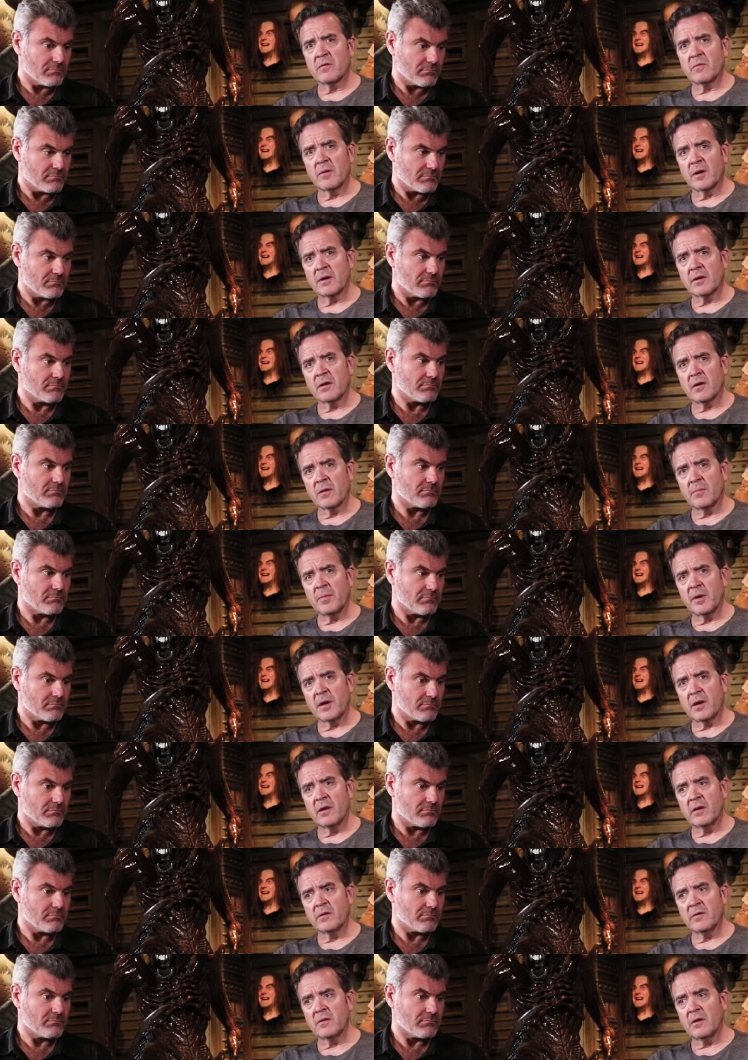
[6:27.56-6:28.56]
Speaker 1: director
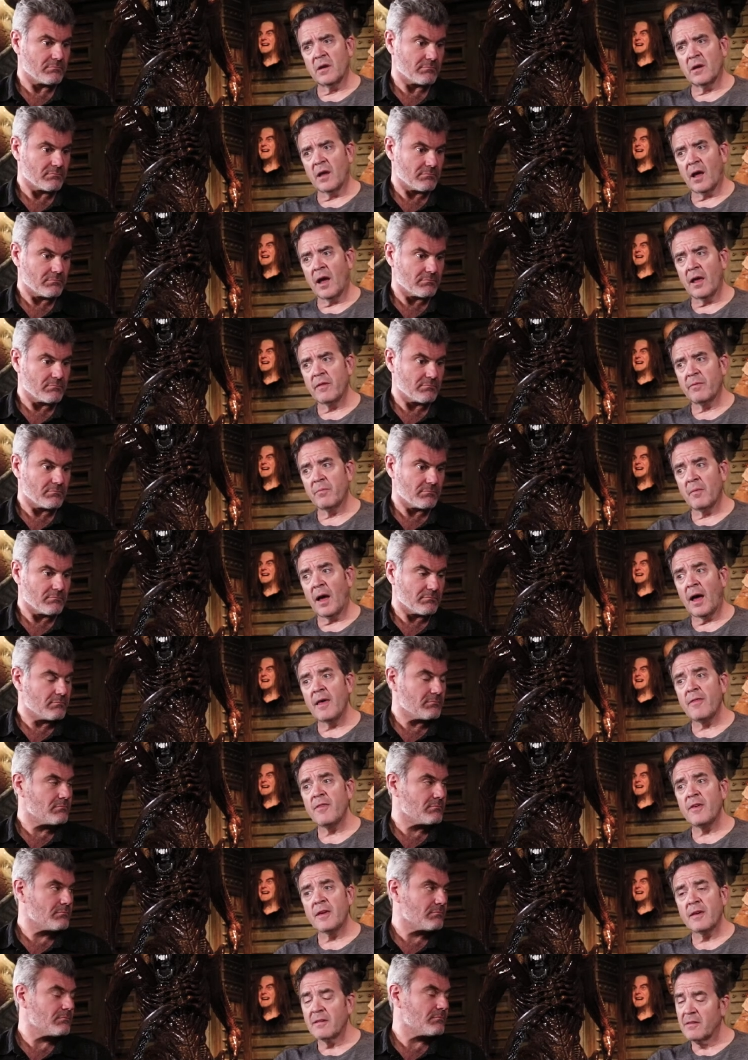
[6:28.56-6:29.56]
because I I
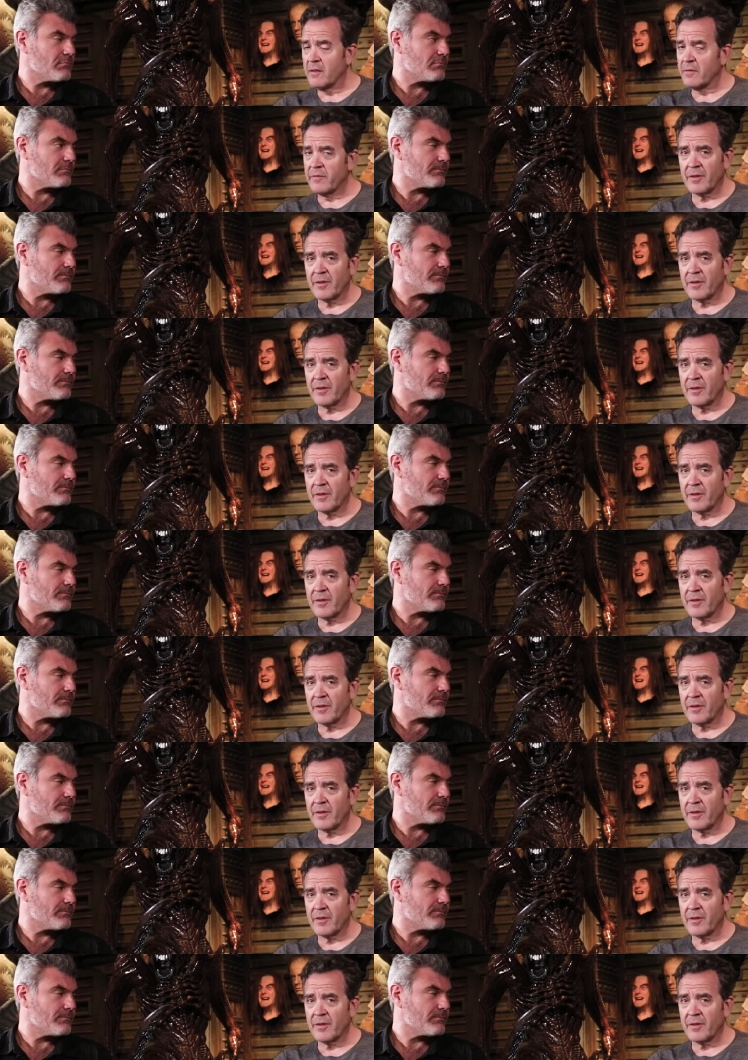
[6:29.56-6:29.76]
think he's a